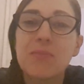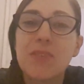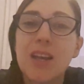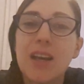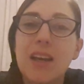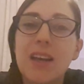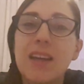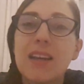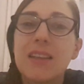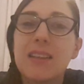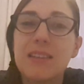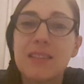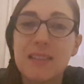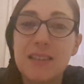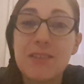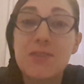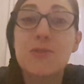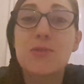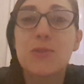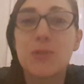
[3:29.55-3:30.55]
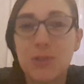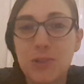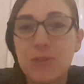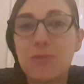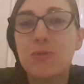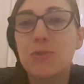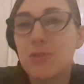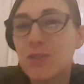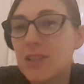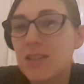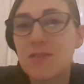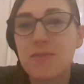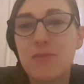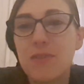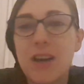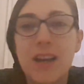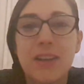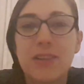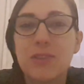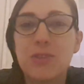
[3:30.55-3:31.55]
And it's good if you just
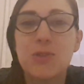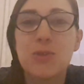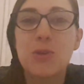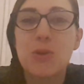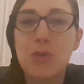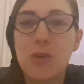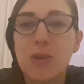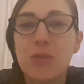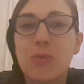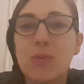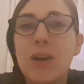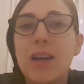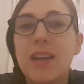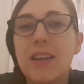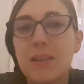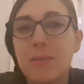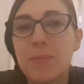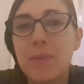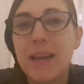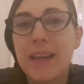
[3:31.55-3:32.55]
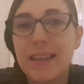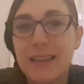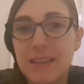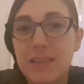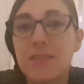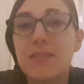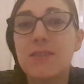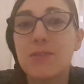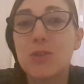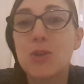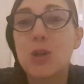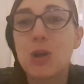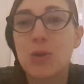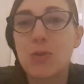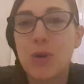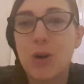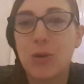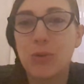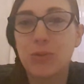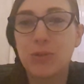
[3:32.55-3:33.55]
find your own way and make it
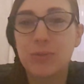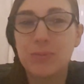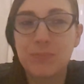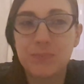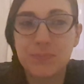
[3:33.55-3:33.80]
your own.